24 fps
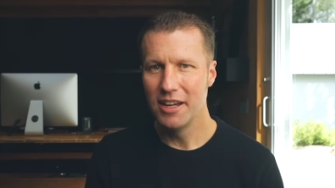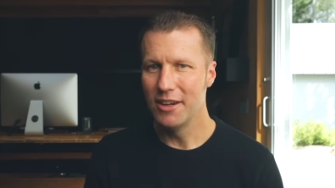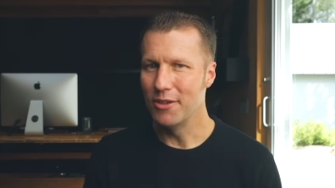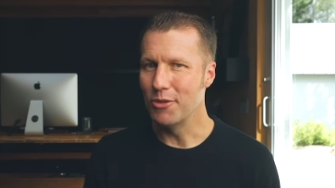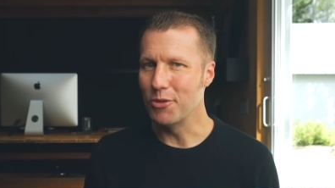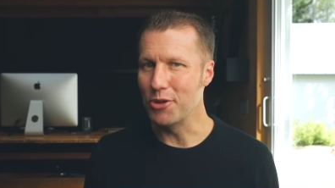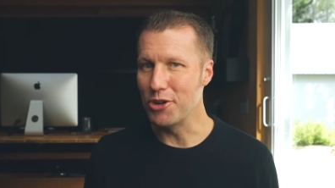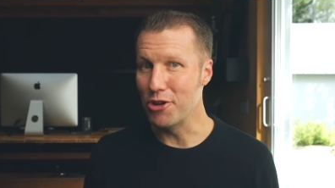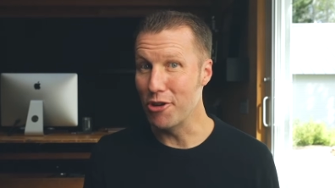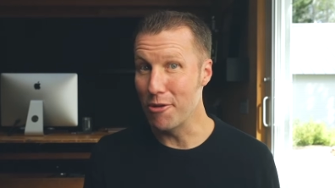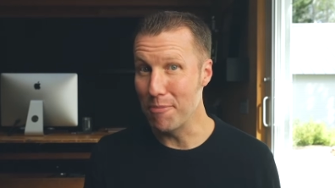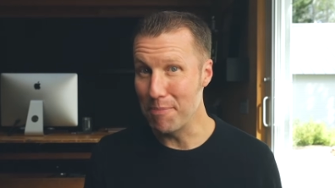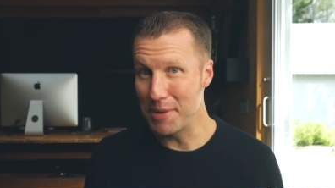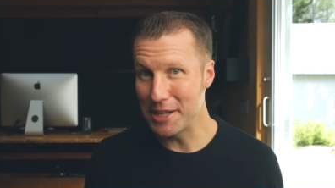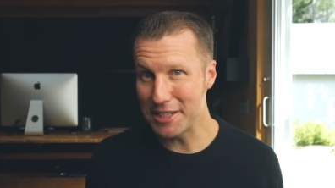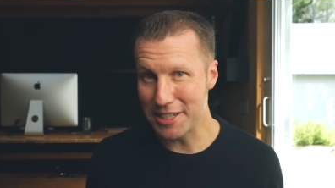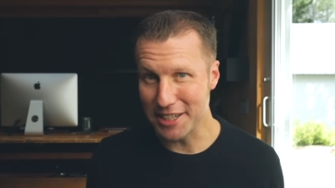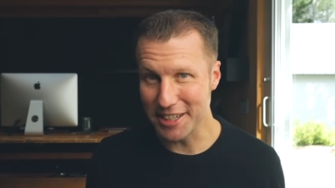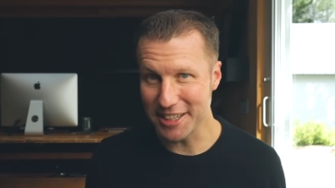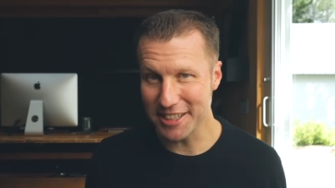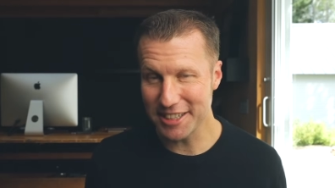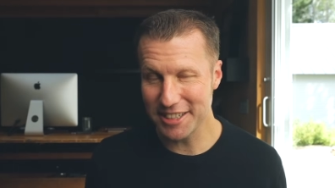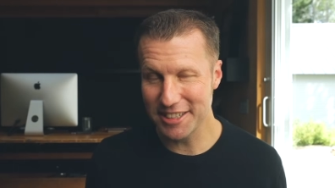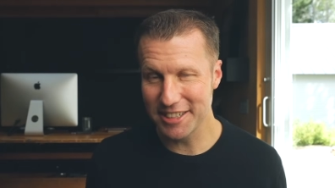When you're in
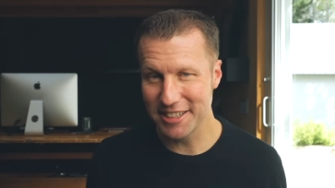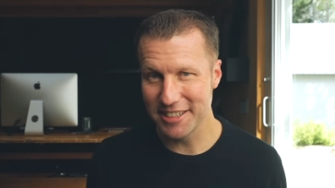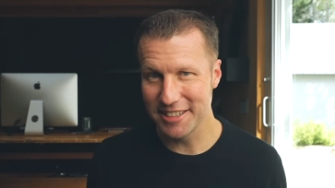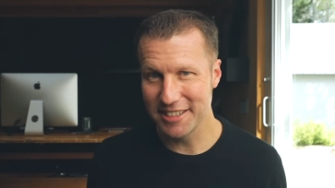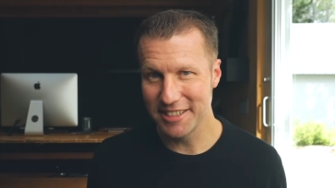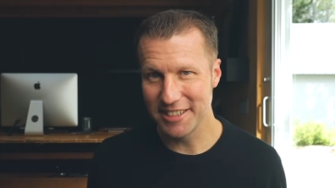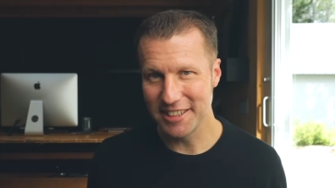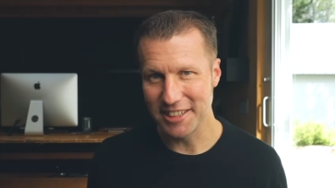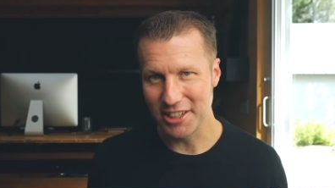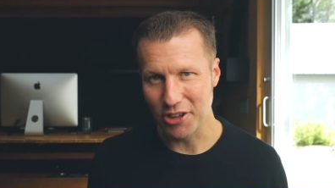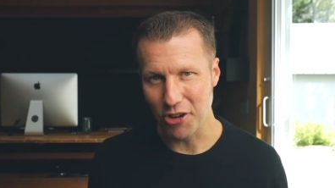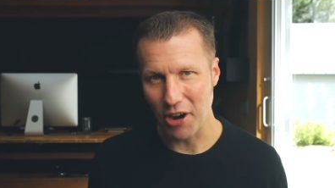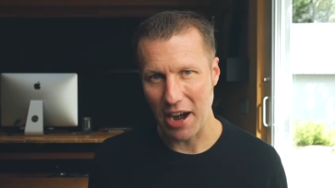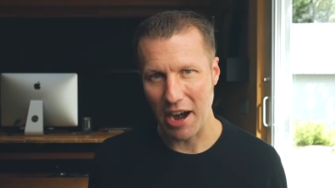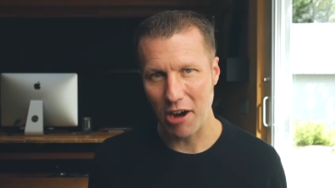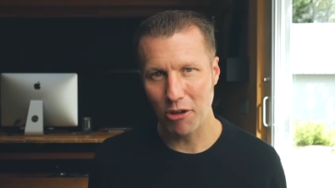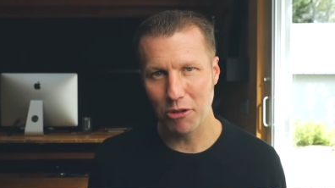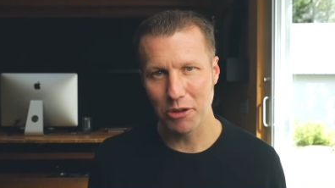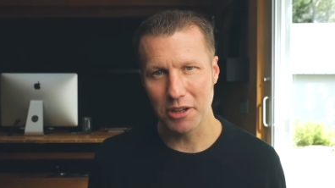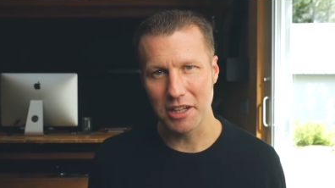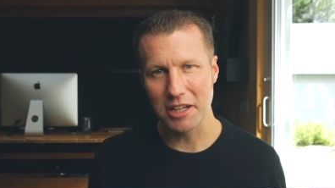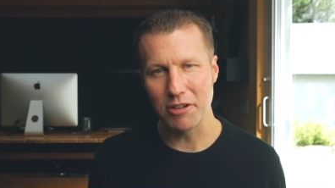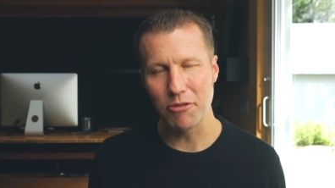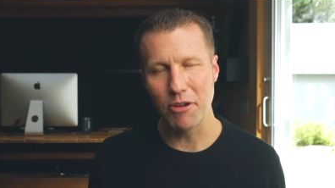business, your
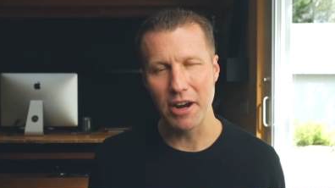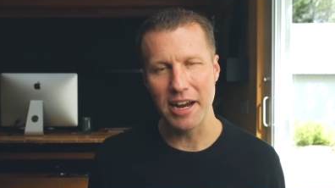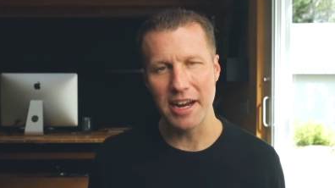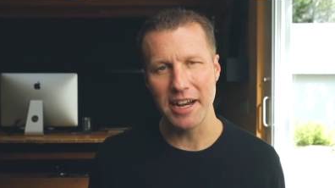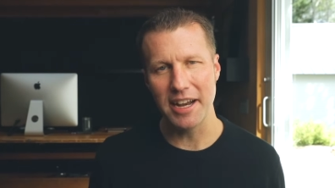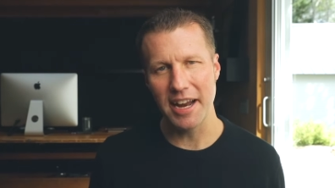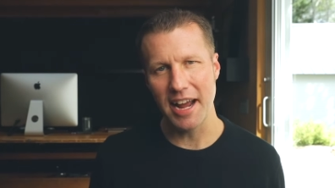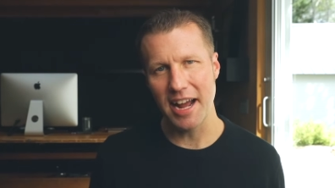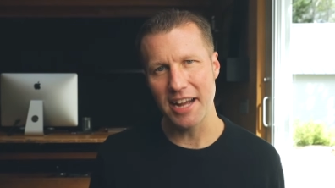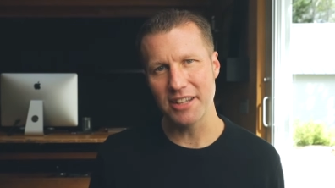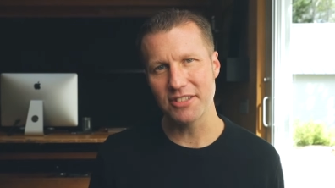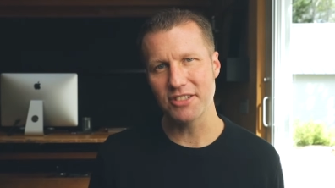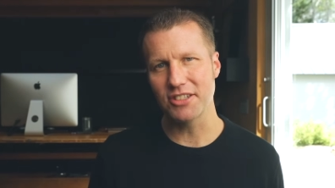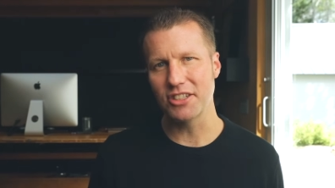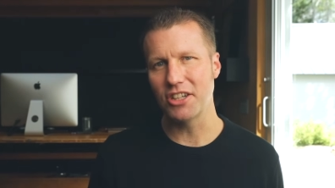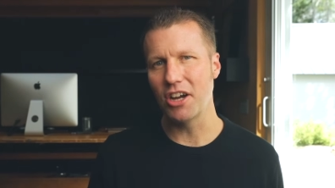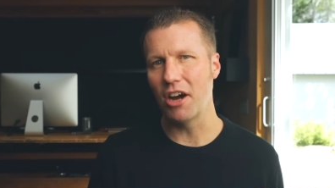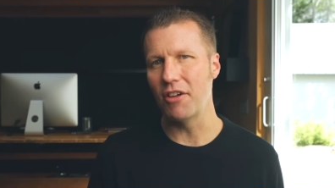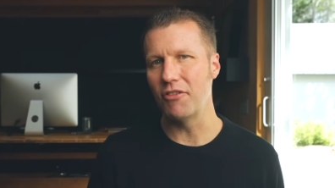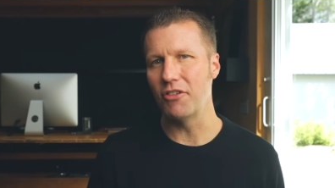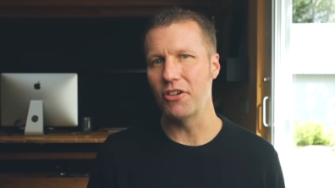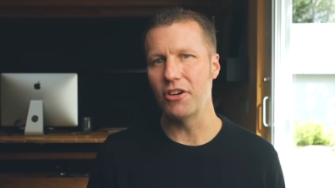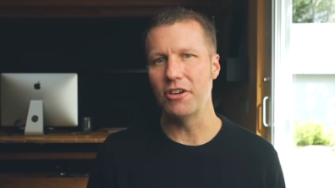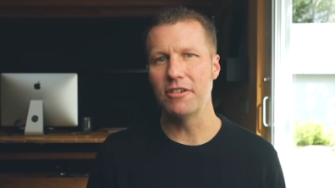hourly rate has to
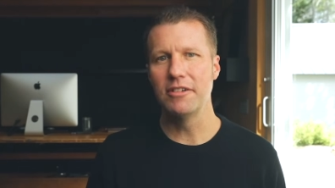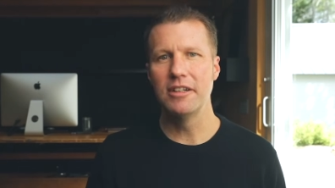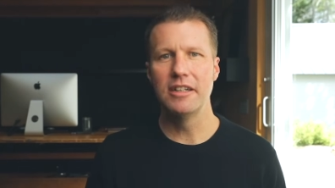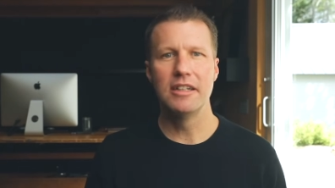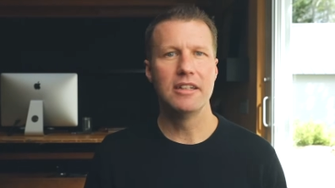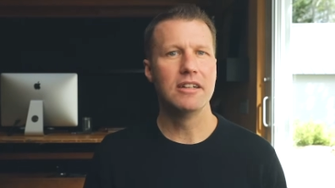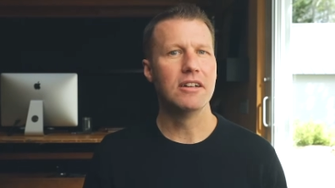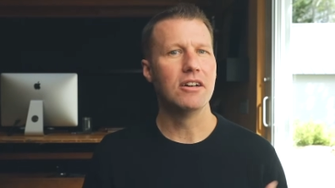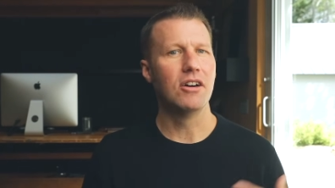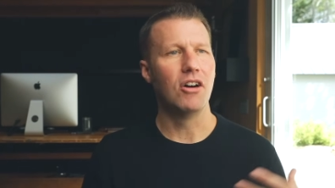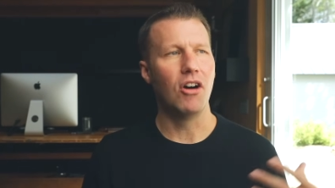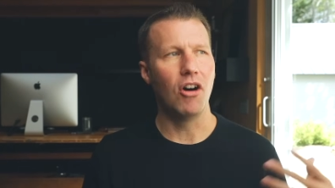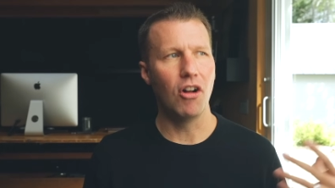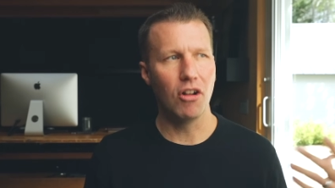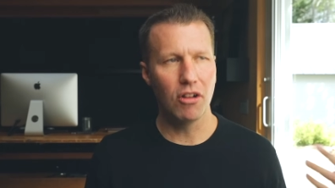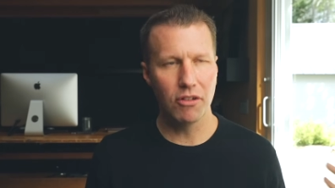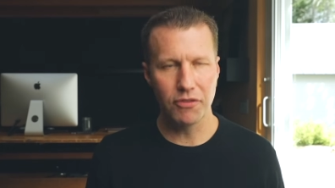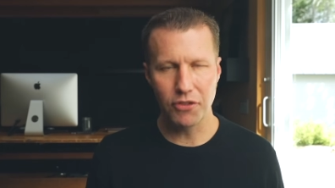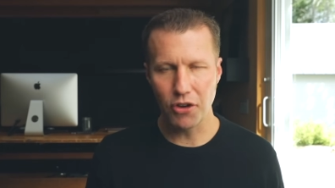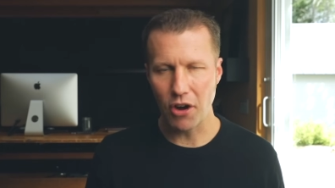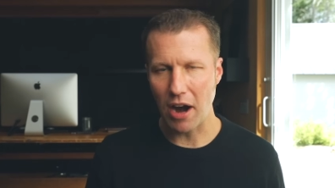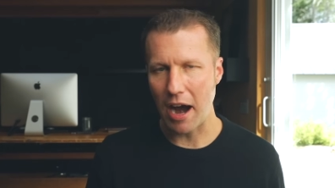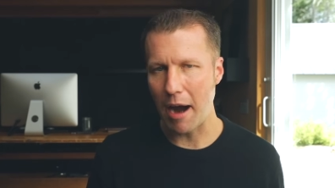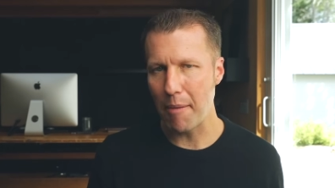cover all
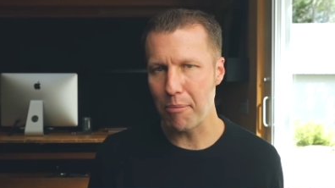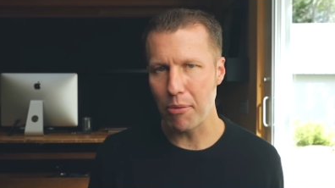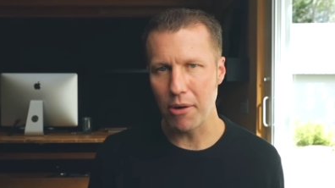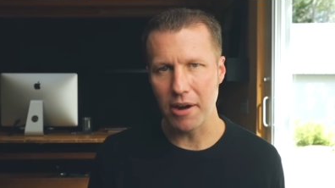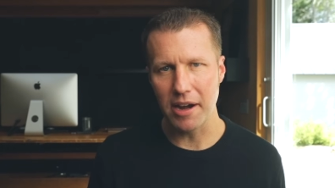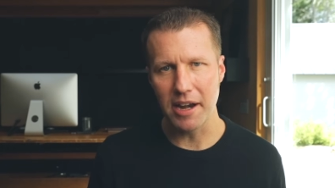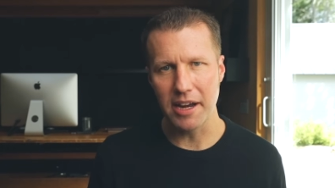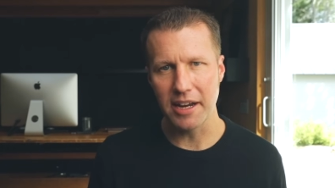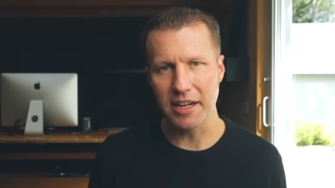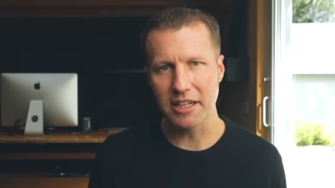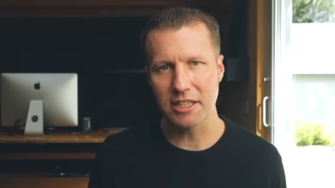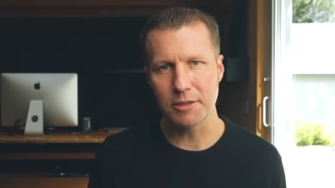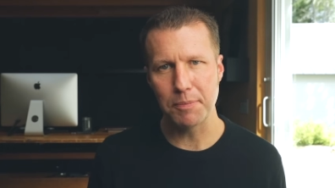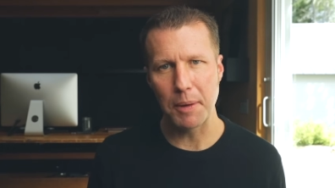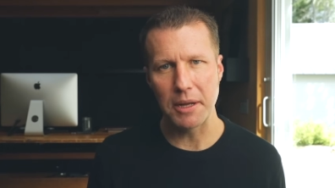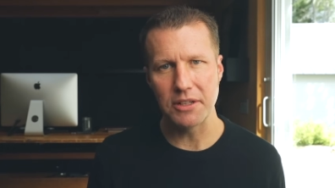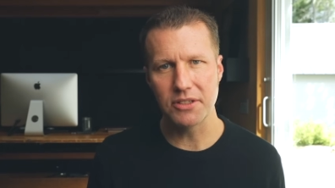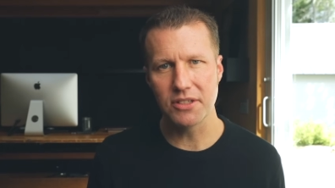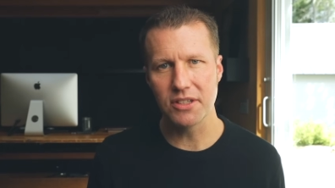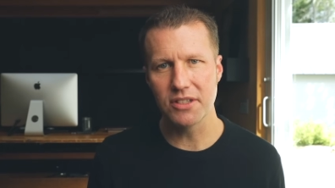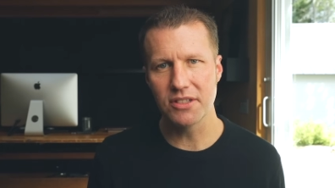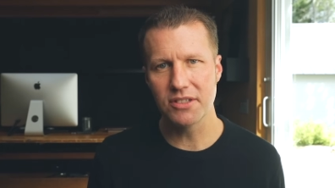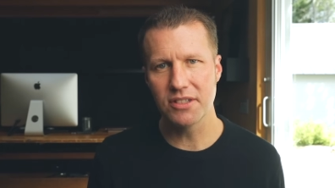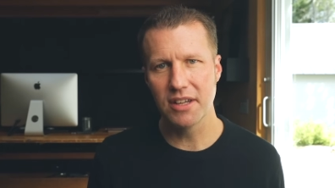of your operating
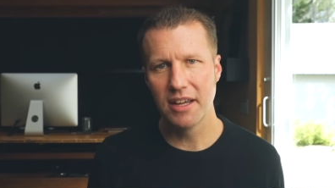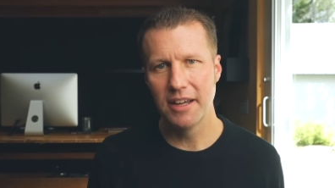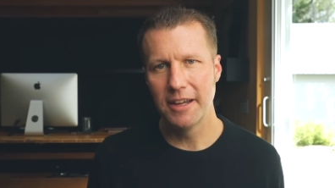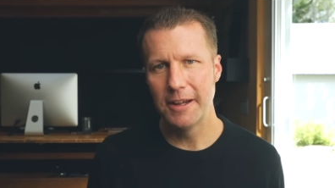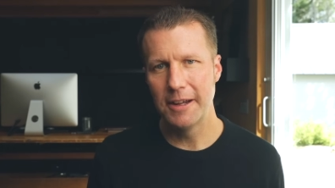expenses.